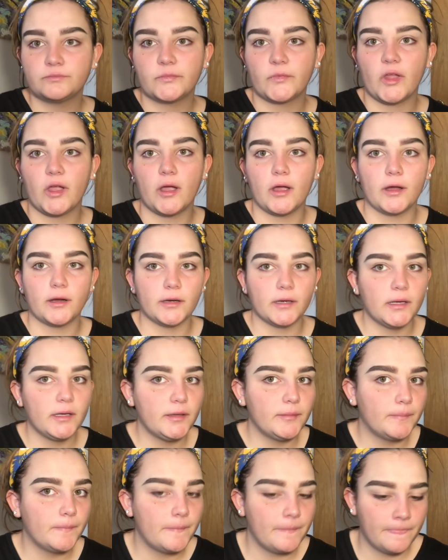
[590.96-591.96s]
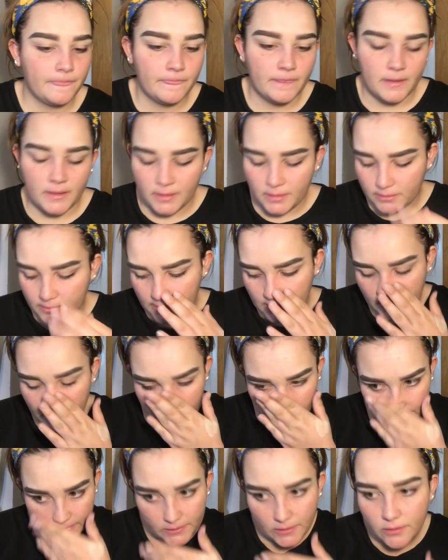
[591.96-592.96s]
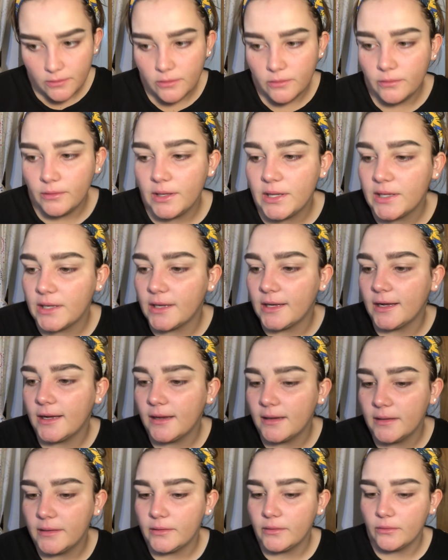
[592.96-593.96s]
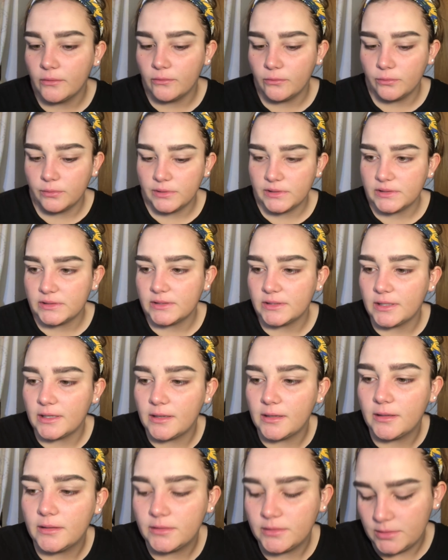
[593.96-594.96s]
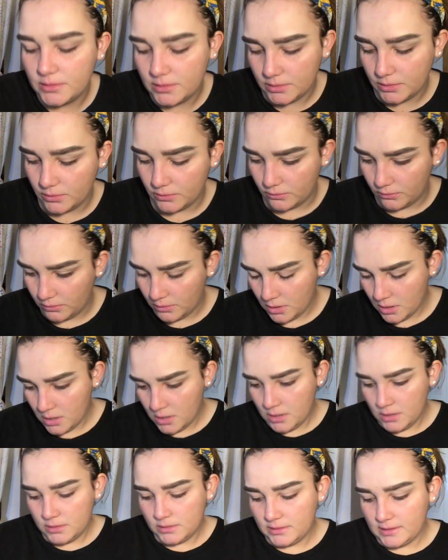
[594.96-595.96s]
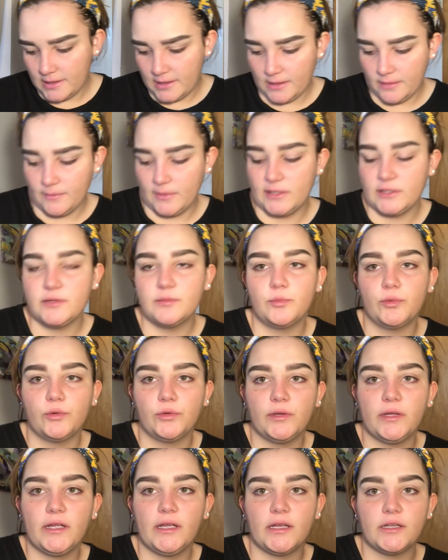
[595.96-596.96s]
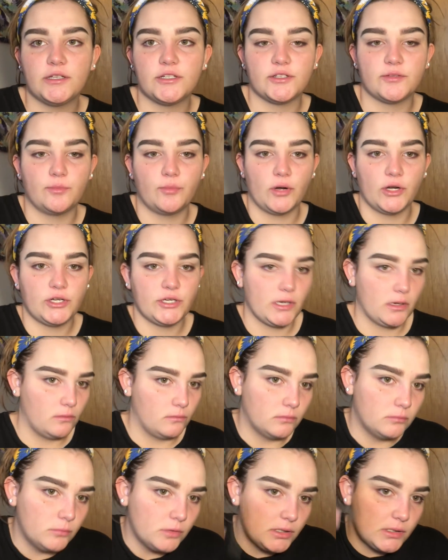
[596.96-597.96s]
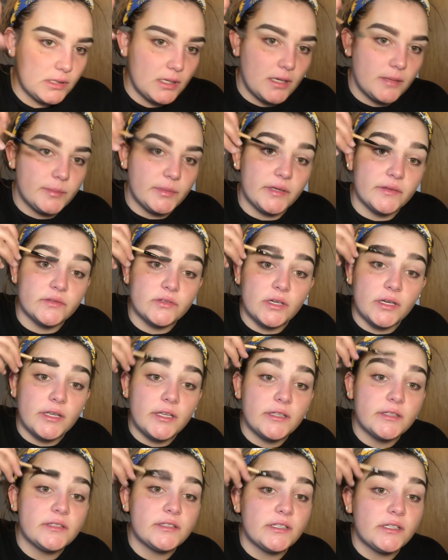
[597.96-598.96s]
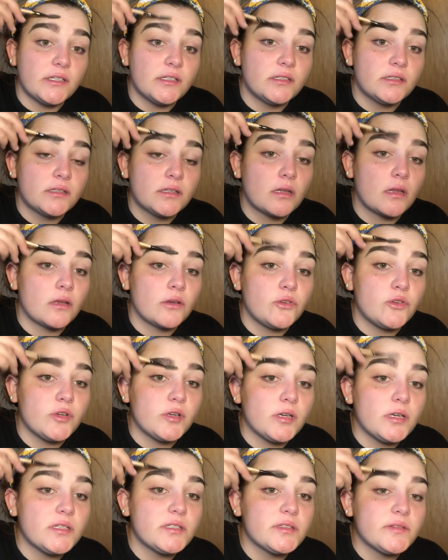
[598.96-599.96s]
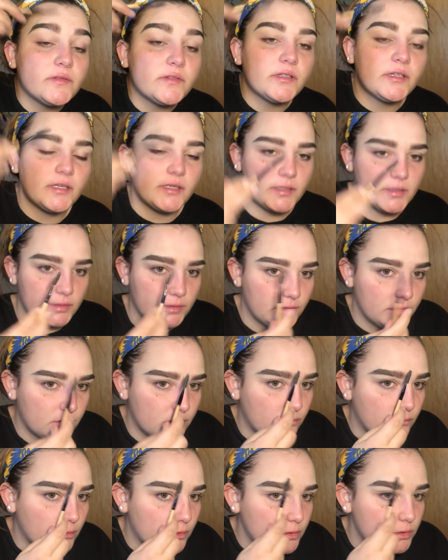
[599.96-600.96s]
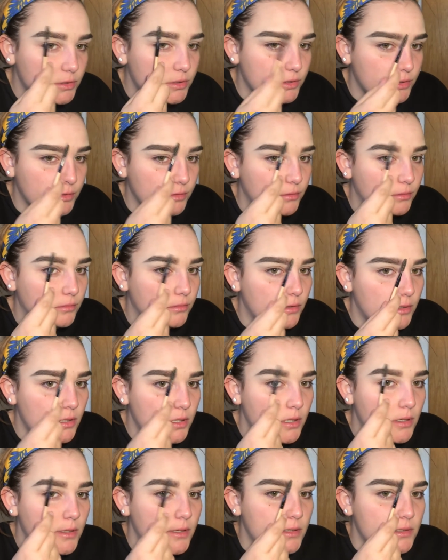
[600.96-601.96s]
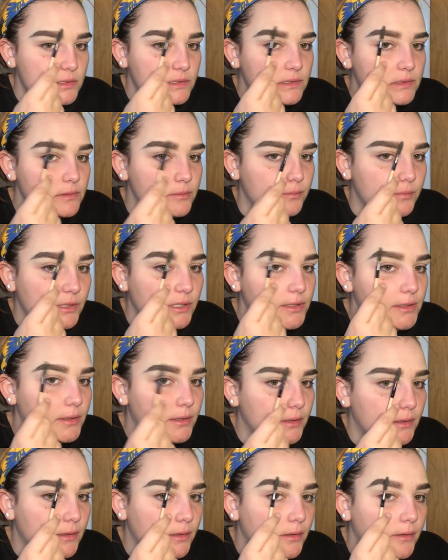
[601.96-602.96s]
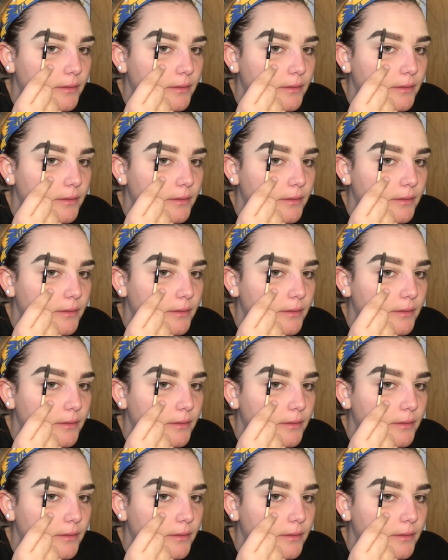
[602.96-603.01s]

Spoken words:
Alright, there you go. And I always like to take my spoolie and just brush out one more time after I conceal, not too aggressively because you don't want to smear